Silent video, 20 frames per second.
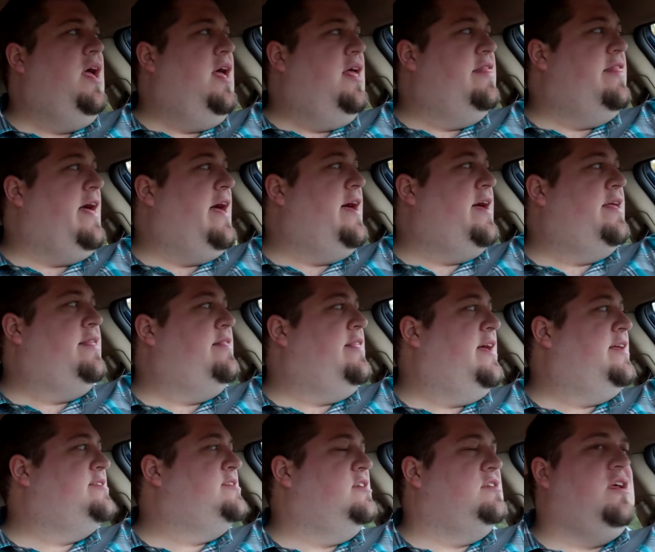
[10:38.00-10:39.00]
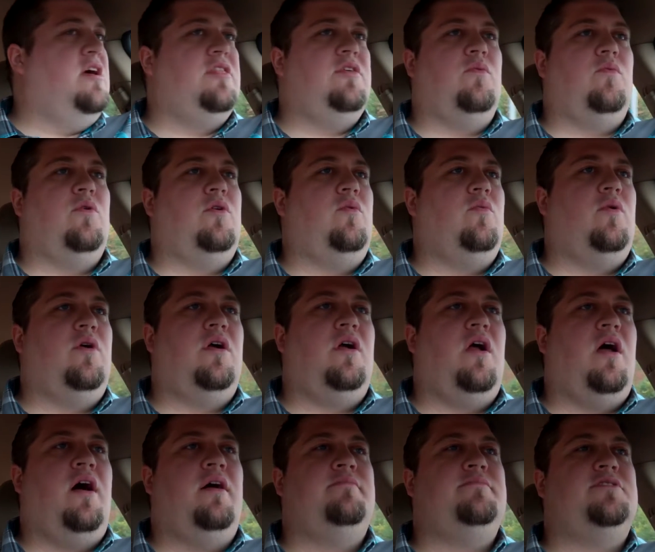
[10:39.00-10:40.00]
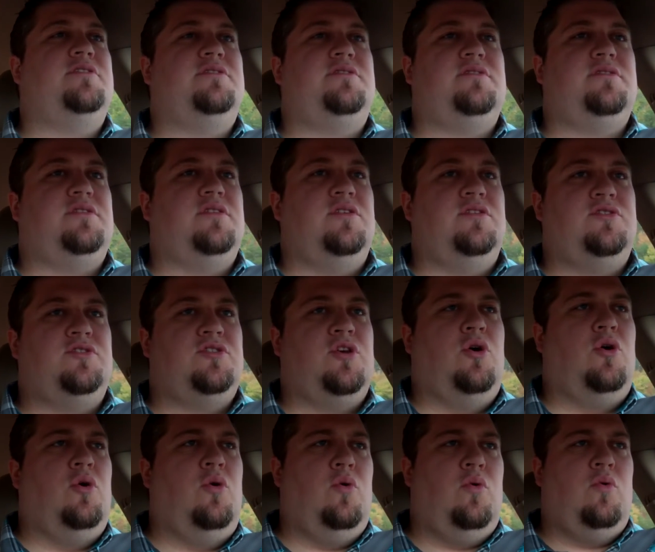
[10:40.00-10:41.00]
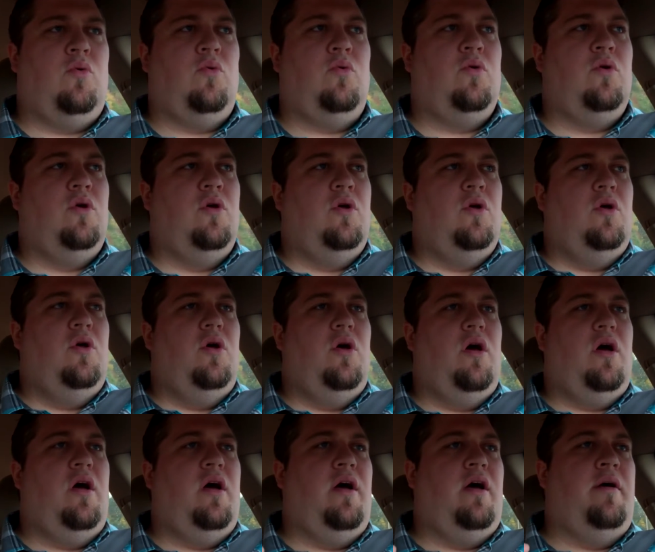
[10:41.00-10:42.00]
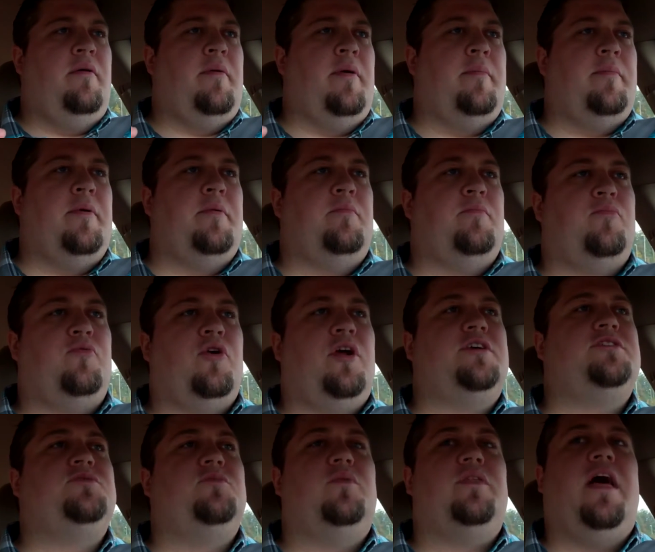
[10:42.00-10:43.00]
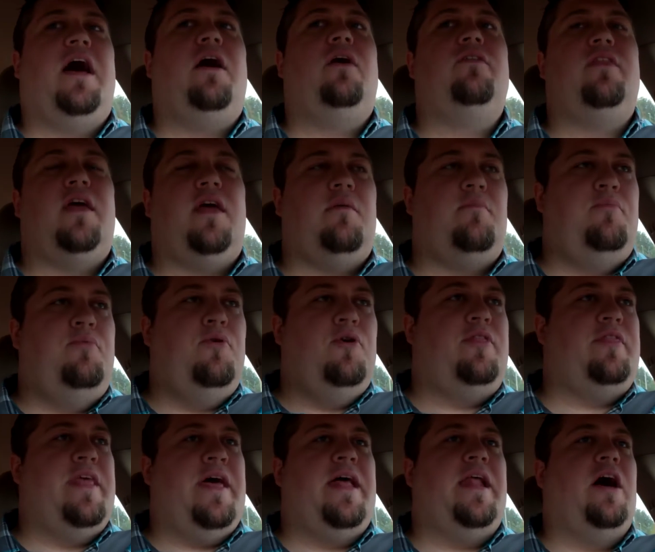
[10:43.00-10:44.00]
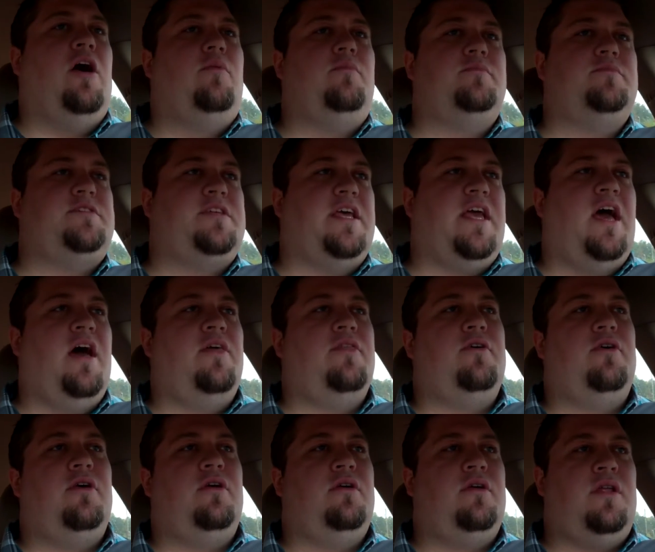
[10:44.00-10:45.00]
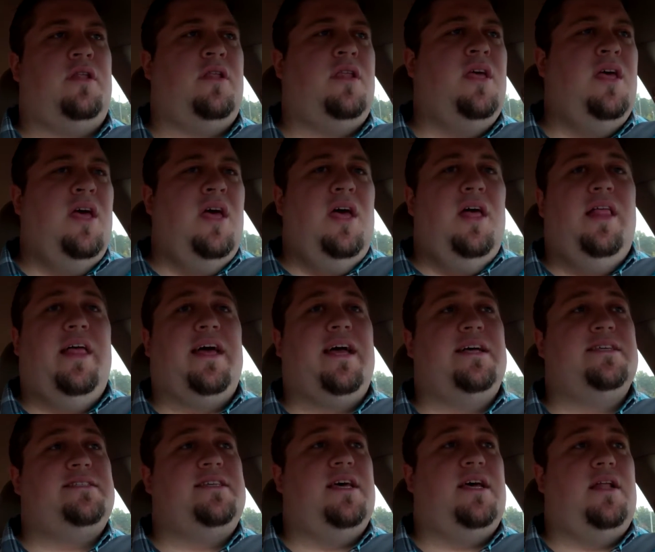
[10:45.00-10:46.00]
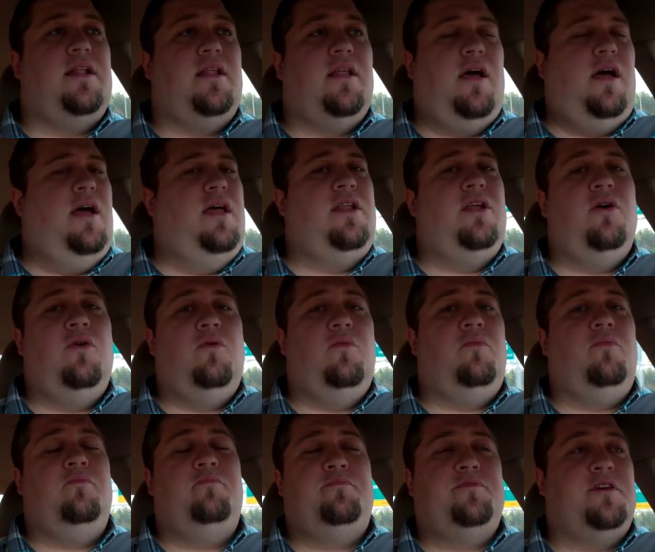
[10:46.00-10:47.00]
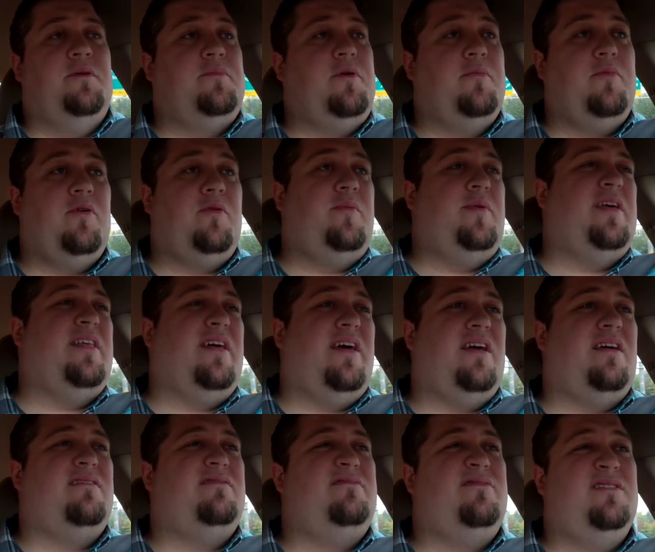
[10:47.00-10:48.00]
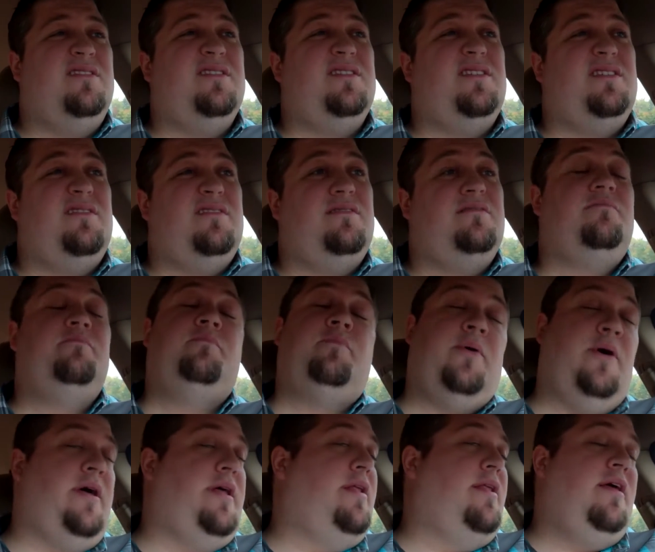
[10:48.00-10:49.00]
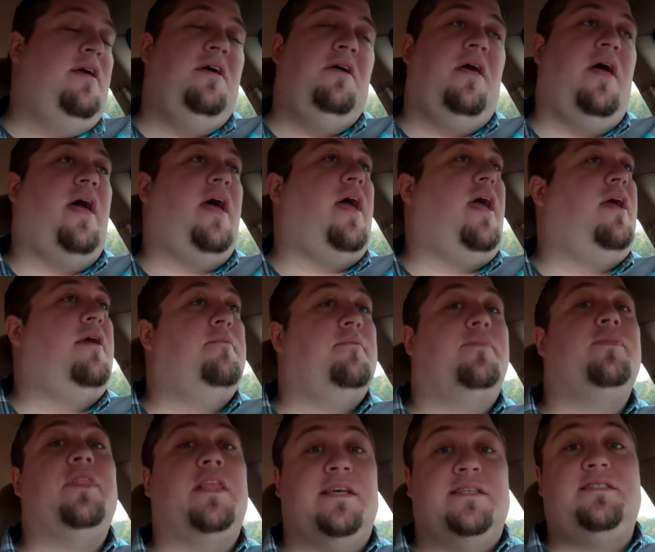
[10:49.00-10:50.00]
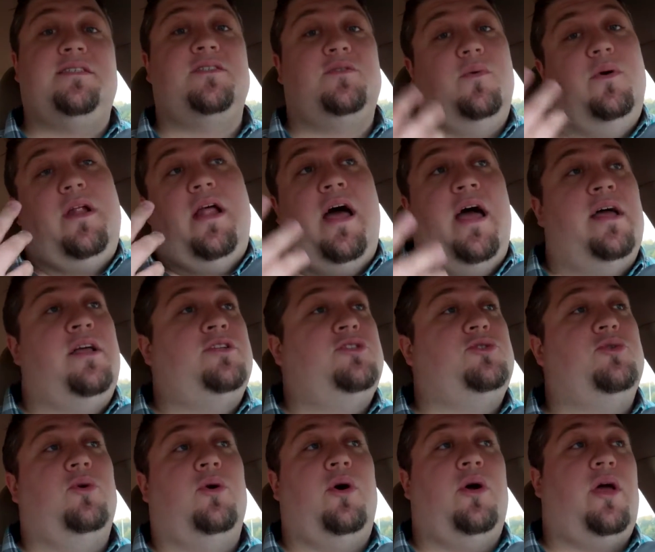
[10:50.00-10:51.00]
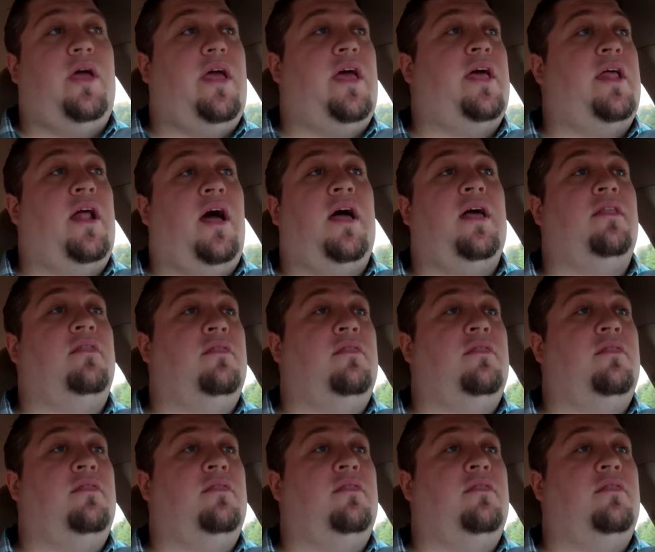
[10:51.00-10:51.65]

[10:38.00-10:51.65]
that's another one where I'm just so, I'm impressed with how they put that album together. And like I said, I know some people are going to be like, really? But hey, this is what I enjoy, and I